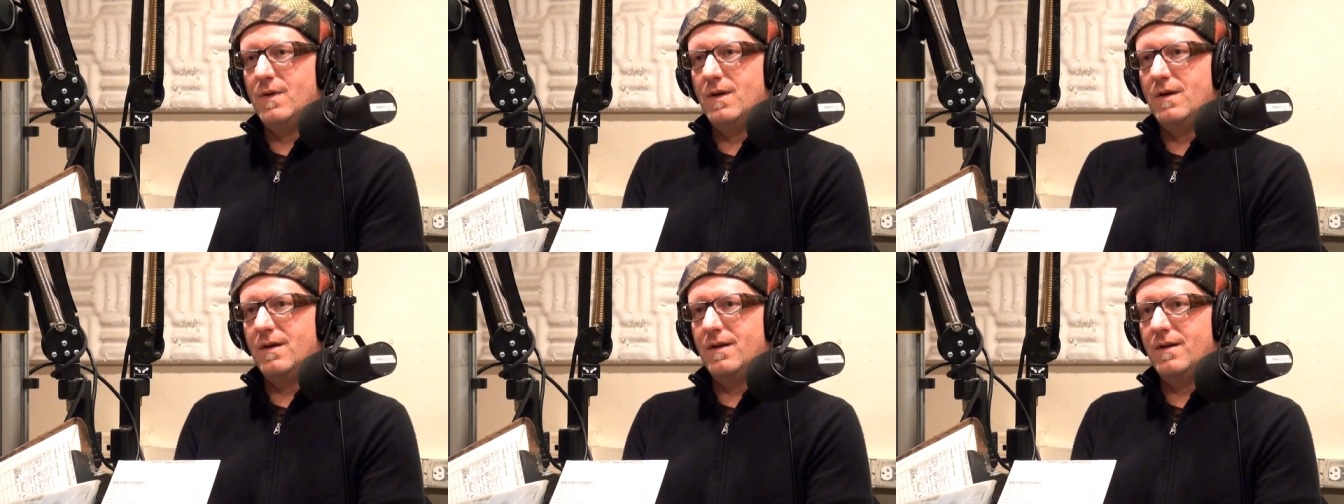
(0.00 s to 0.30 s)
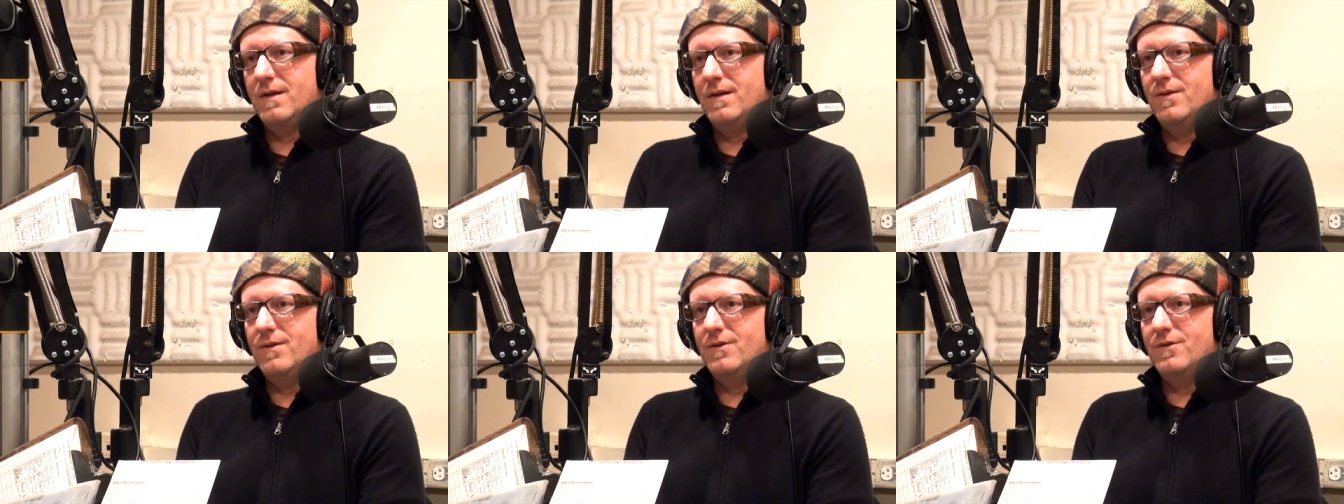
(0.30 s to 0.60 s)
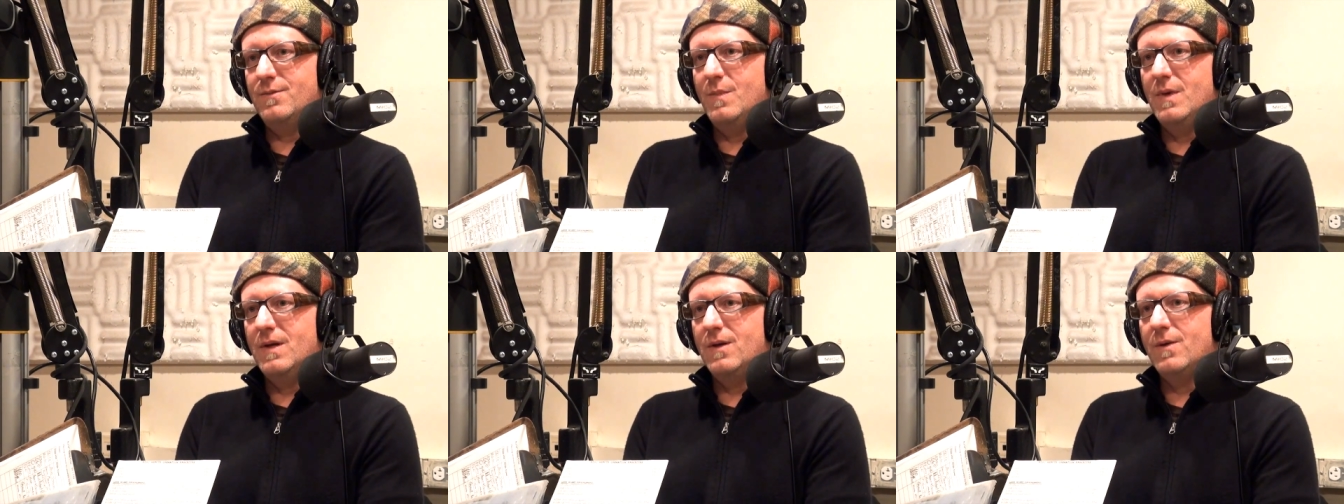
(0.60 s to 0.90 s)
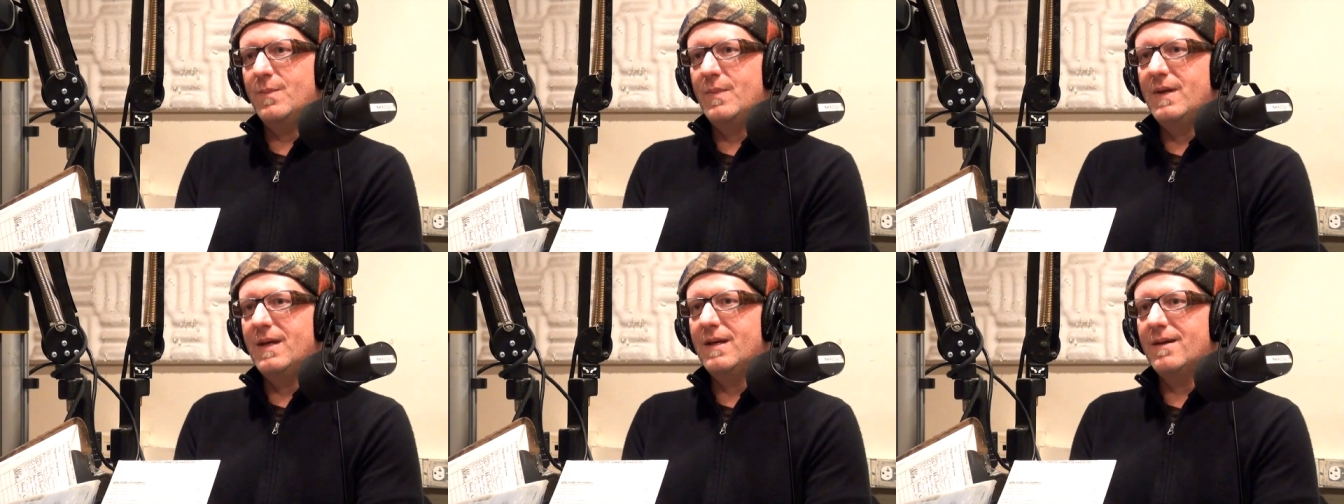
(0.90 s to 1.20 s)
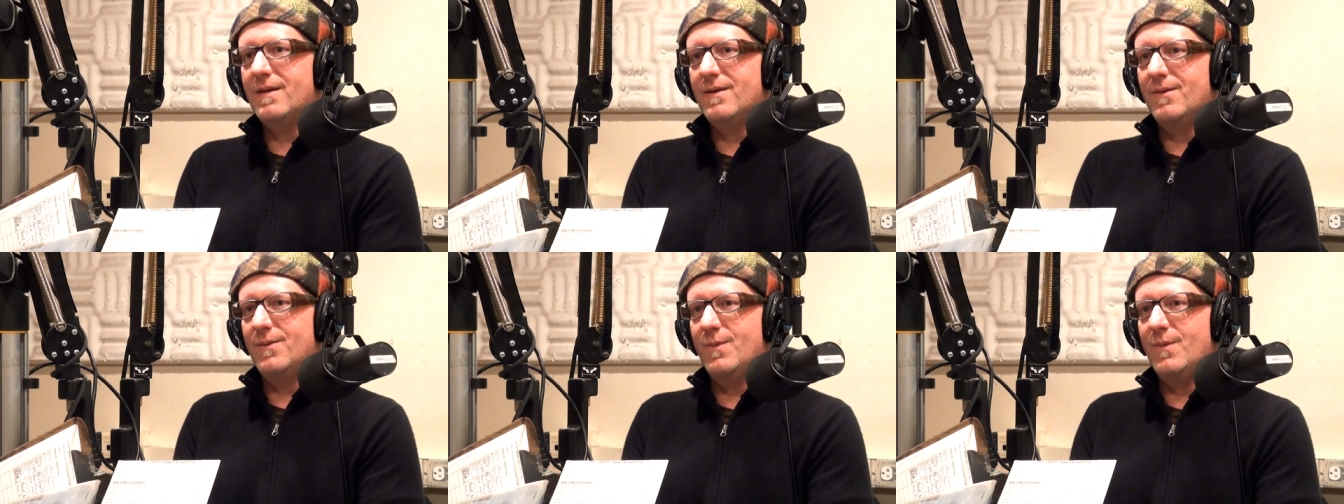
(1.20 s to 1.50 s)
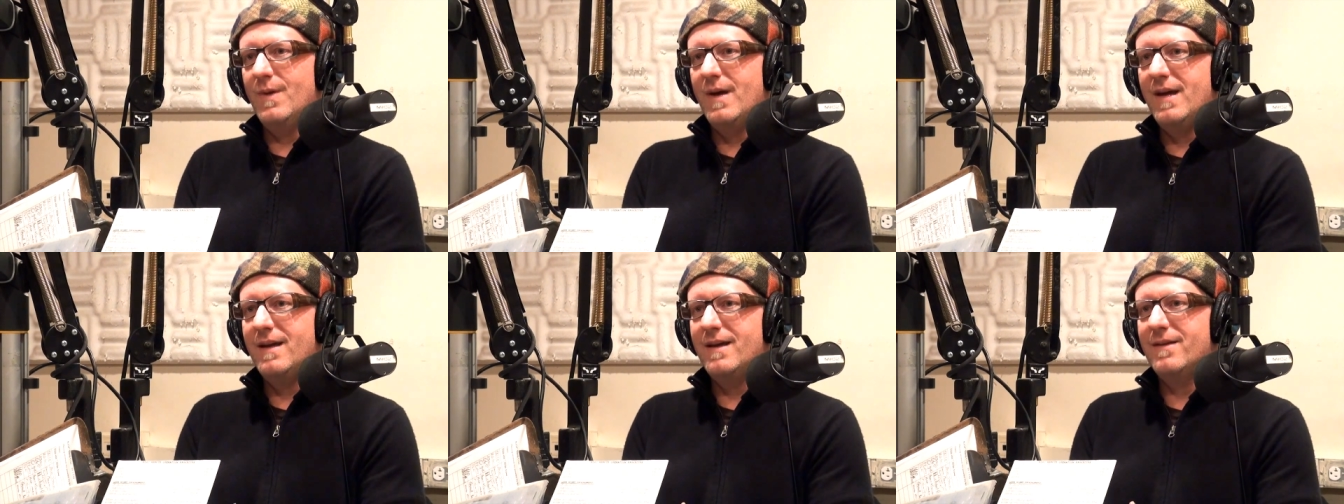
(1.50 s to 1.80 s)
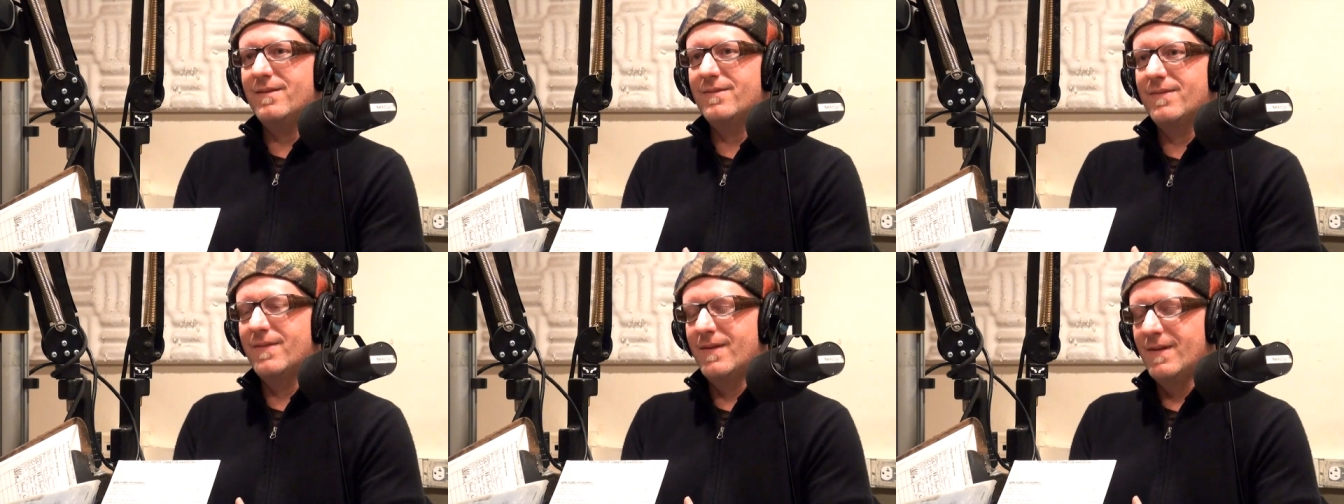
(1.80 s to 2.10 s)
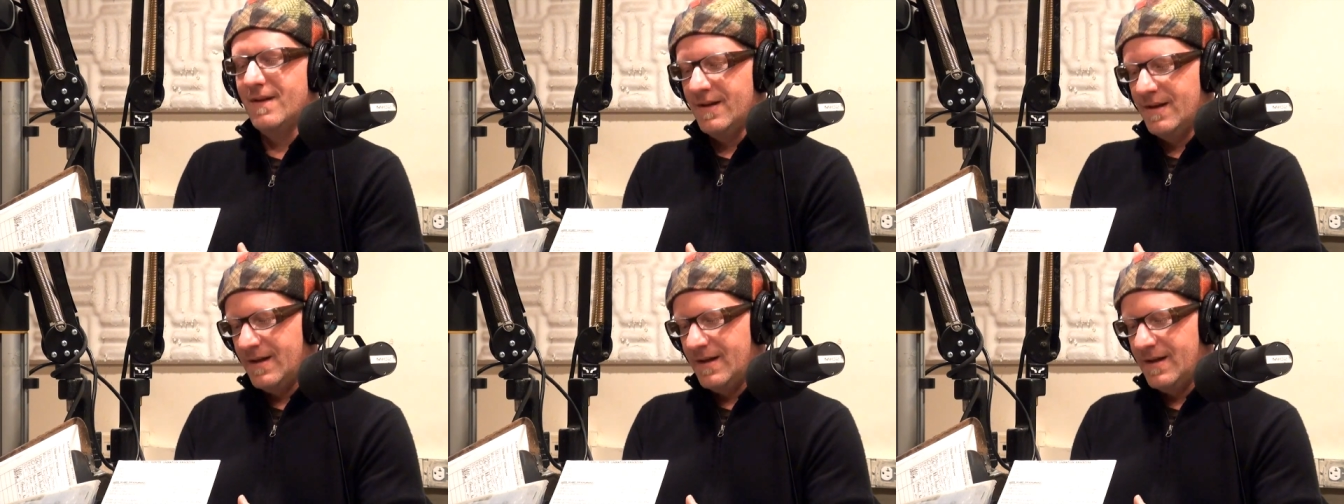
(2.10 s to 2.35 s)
on a huge middle peak wave